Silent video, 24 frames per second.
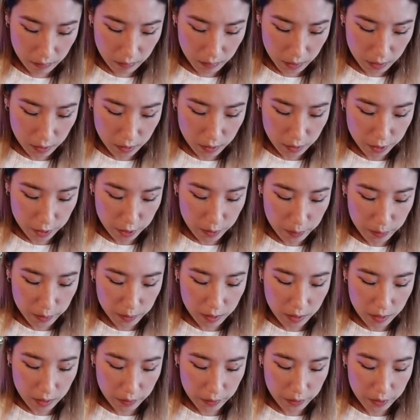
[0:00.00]
Girl, are you almost
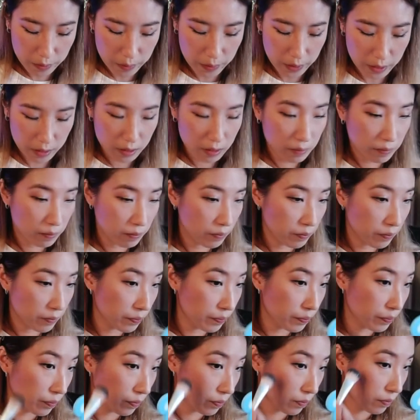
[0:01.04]
done with your makeup?
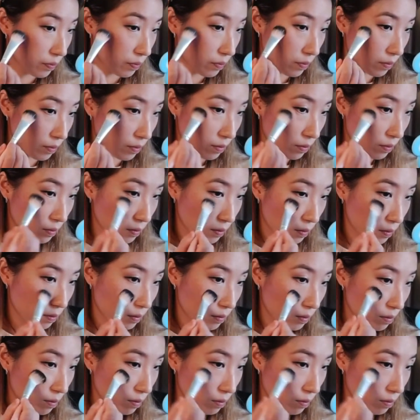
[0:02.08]
I